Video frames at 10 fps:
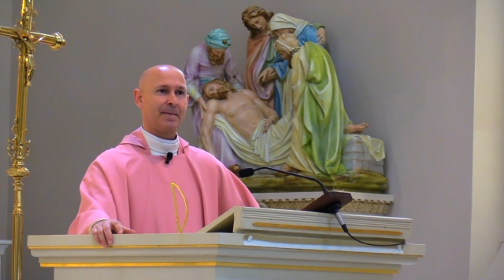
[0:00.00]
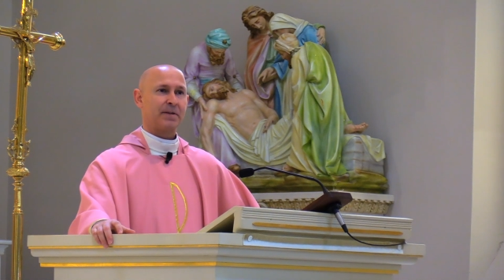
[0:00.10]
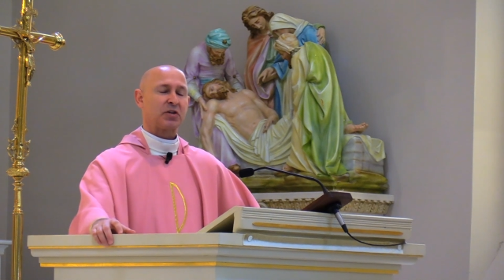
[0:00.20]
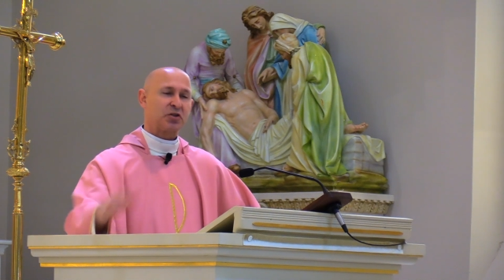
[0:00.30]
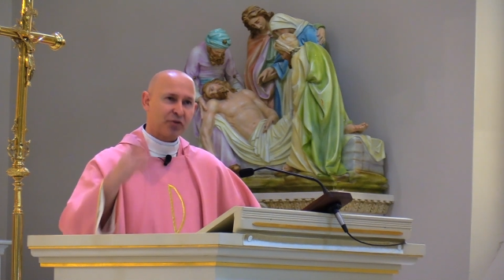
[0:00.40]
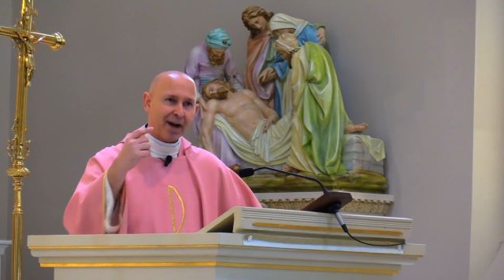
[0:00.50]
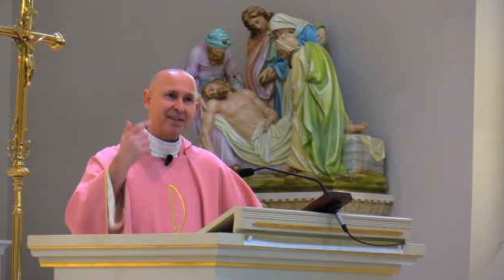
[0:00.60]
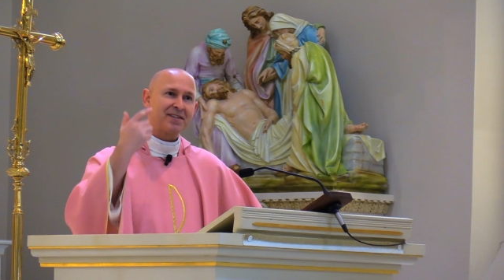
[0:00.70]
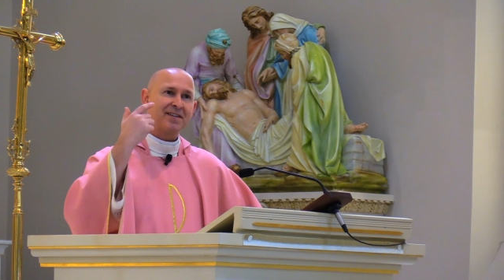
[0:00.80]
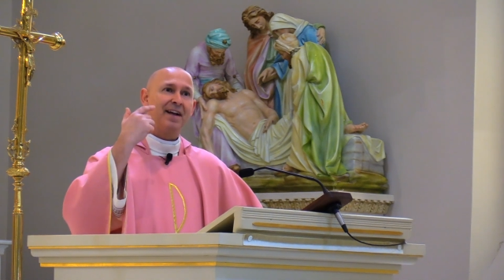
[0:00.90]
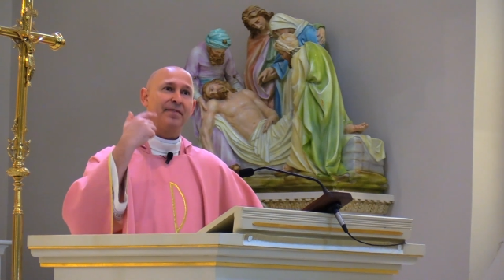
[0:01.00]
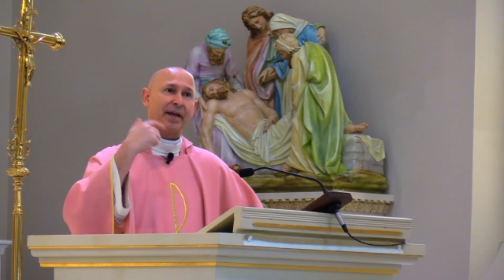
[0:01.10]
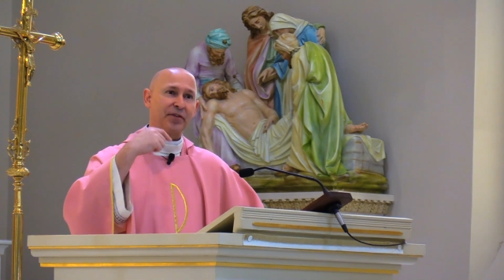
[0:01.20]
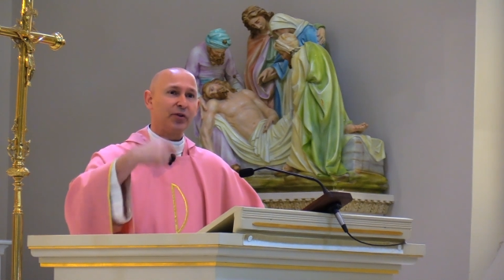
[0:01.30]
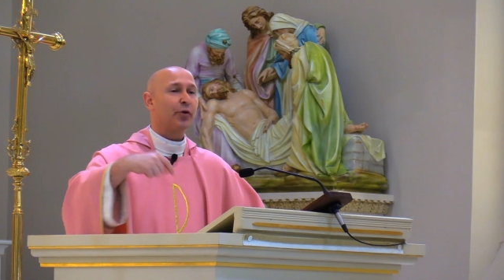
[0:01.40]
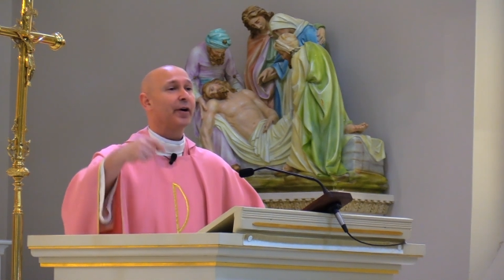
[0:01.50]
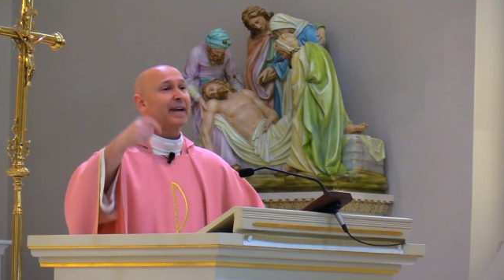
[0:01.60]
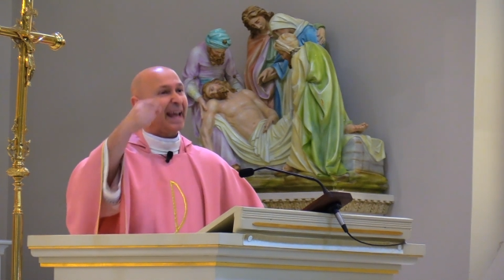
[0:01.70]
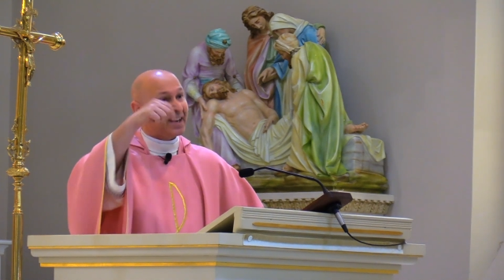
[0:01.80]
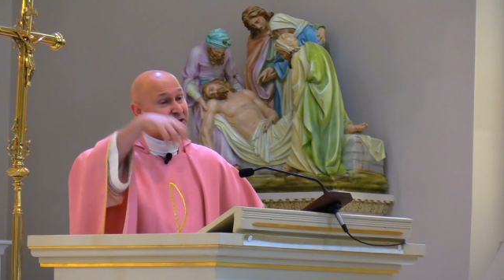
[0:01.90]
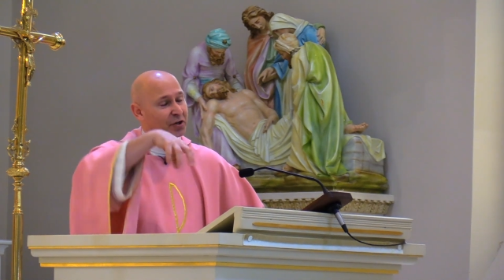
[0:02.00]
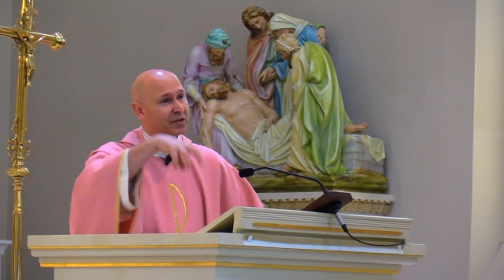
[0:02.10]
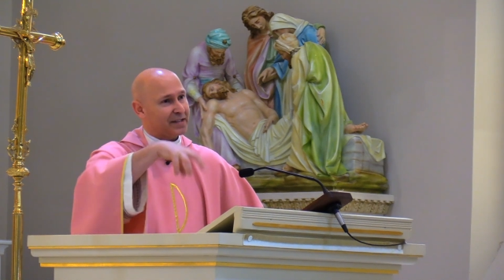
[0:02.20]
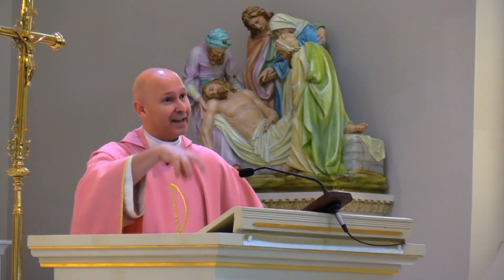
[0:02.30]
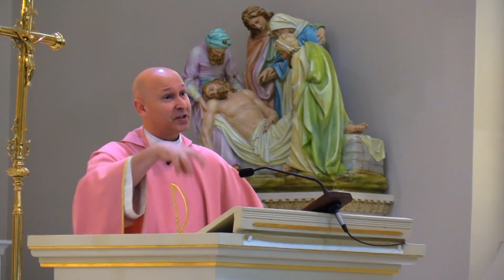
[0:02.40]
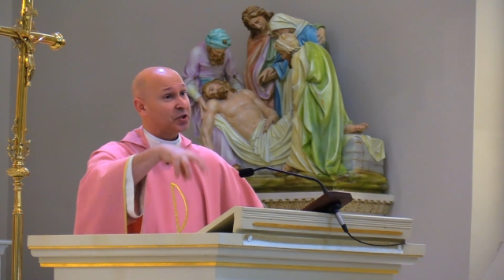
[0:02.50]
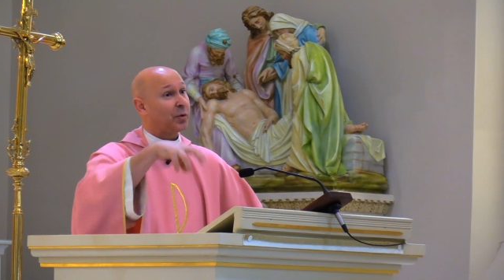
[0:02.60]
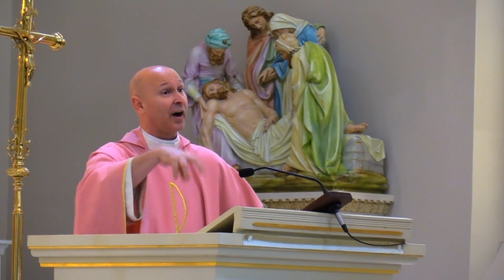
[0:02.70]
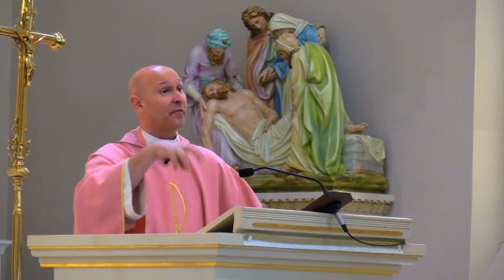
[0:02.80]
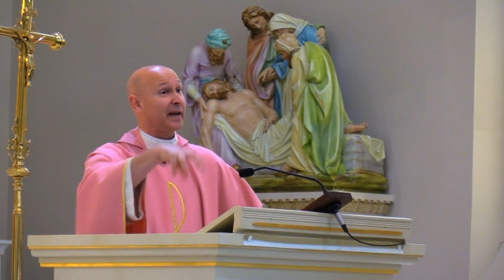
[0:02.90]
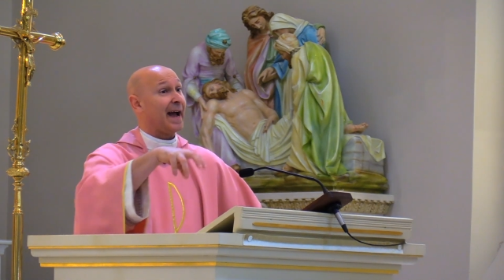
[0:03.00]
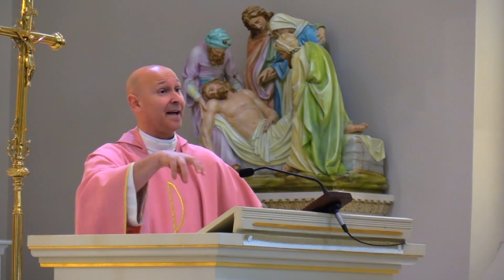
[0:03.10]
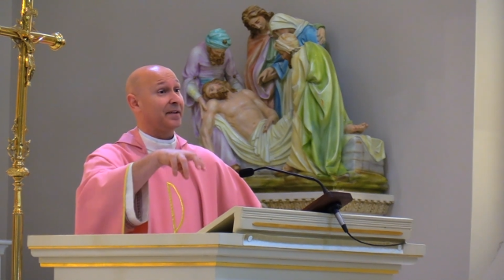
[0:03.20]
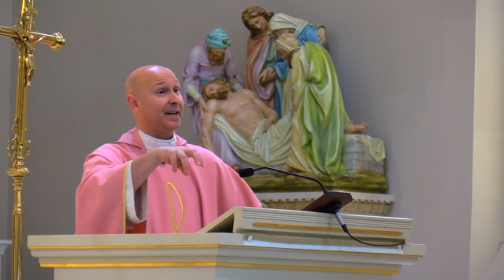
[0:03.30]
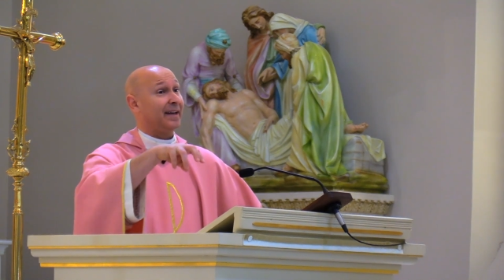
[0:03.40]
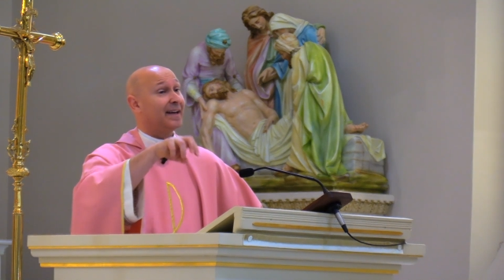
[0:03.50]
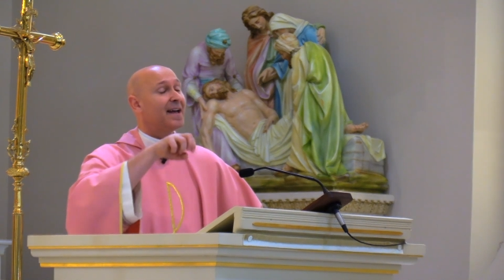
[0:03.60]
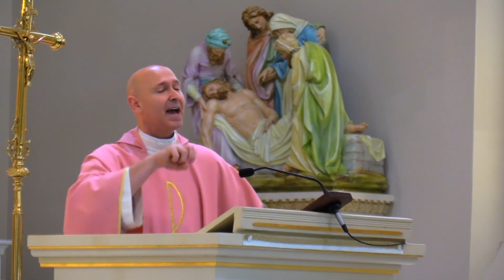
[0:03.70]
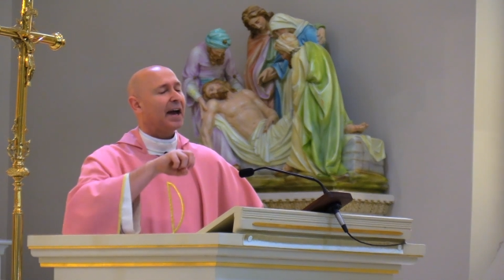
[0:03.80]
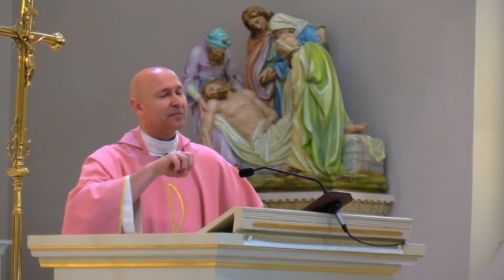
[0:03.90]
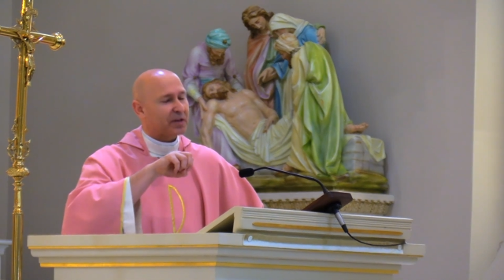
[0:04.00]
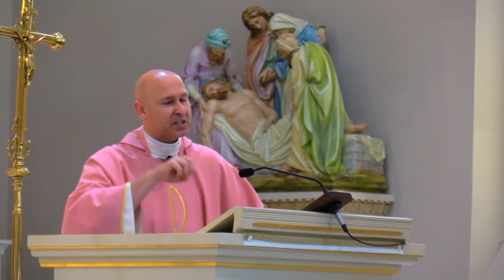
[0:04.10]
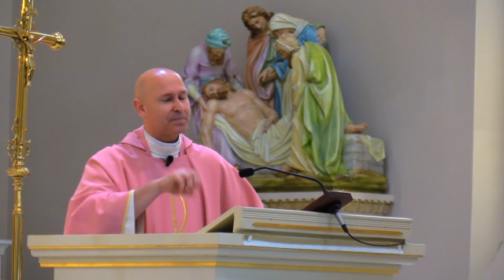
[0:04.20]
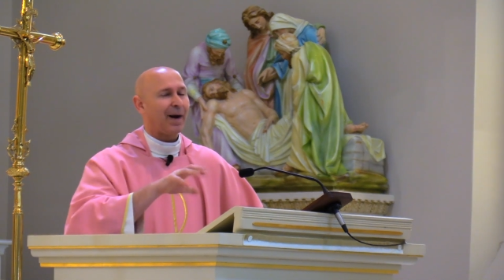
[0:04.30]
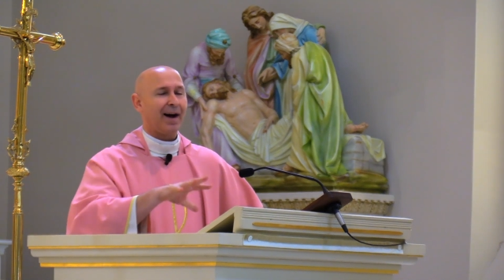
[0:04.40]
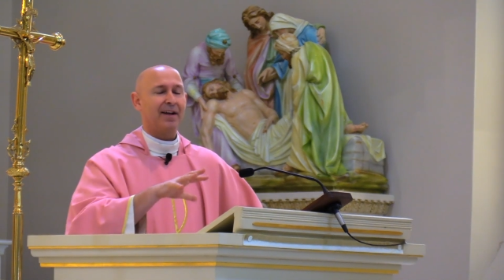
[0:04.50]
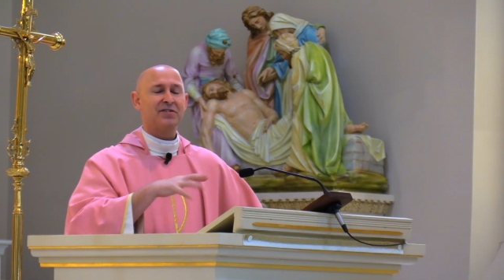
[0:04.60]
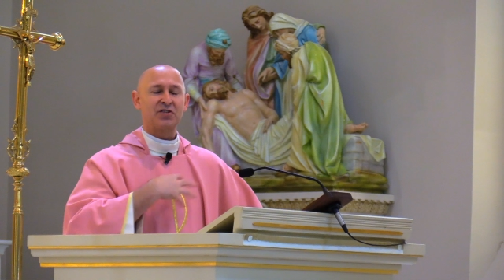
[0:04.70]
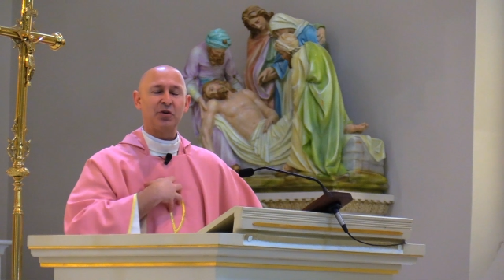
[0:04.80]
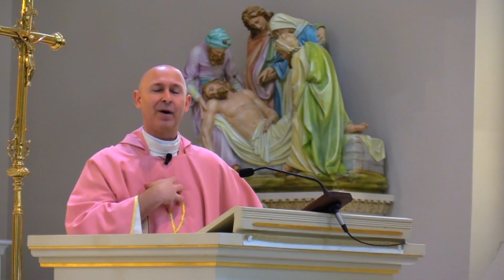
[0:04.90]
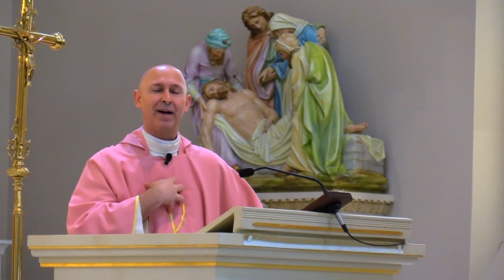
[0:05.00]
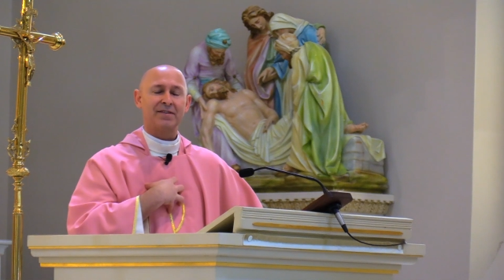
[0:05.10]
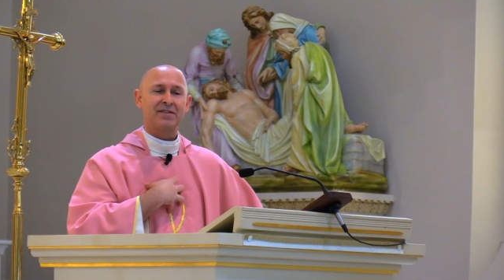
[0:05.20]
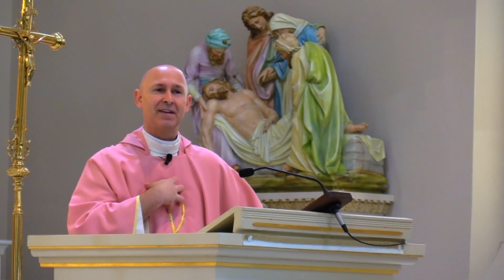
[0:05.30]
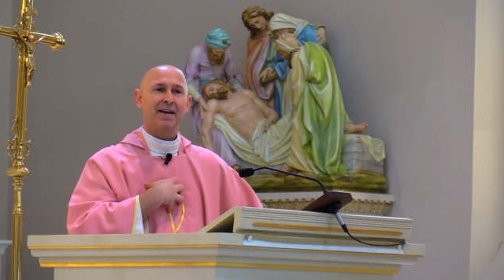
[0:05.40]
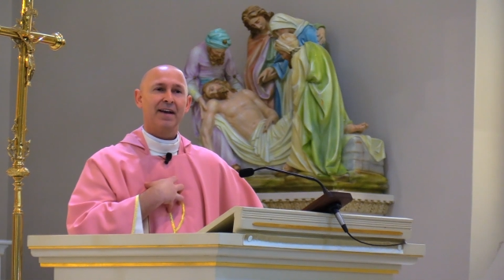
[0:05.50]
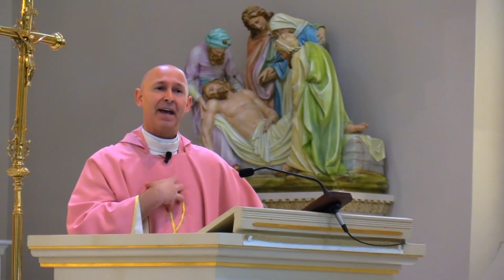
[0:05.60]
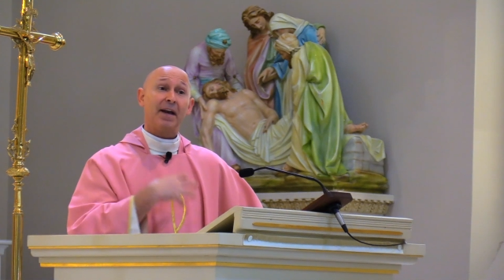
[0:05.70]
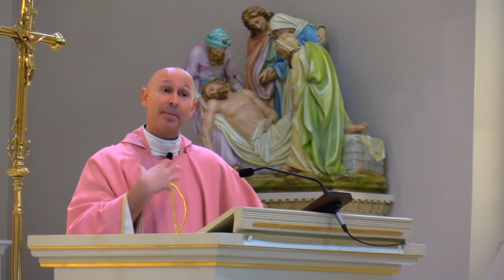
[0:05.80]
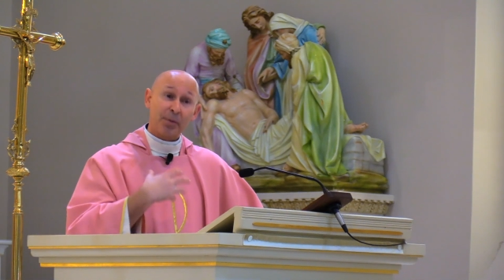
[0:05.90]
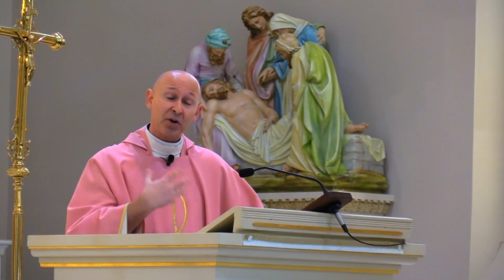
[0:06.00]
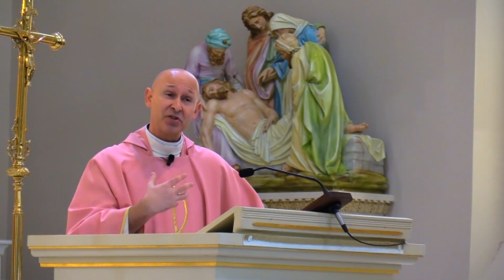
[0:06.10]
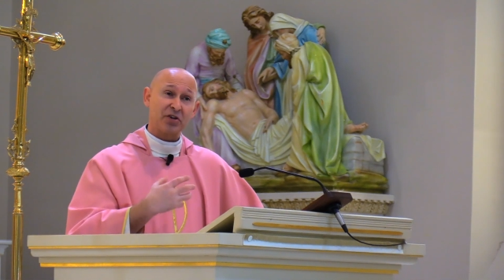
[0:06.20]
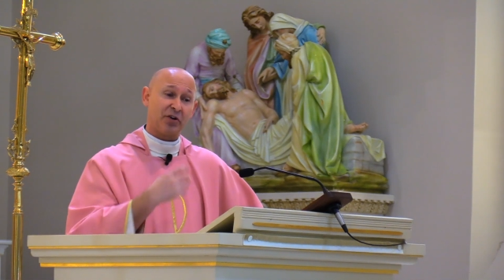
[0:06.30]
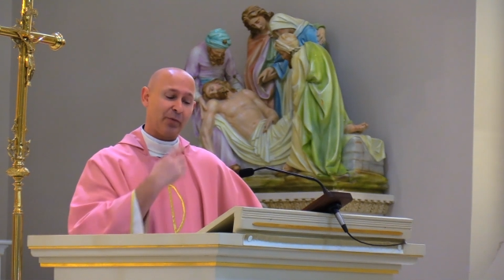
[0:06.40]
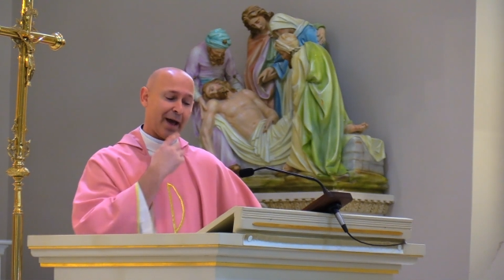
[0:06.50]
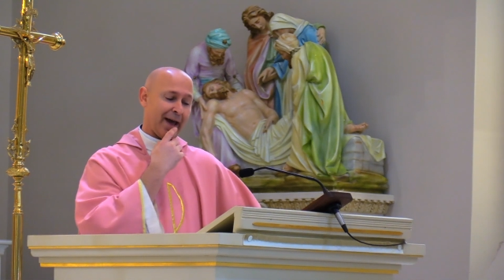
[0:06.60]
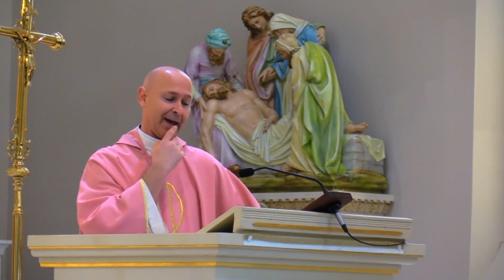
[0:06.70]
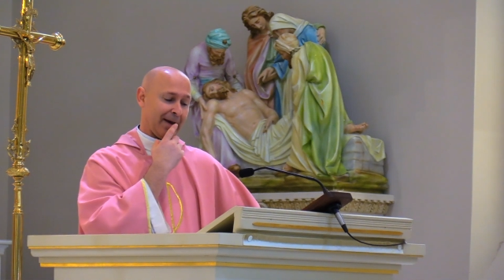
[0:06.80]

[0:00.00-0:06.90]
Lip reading: to trust that the Lord enters into our reality and responds to us in a personal way.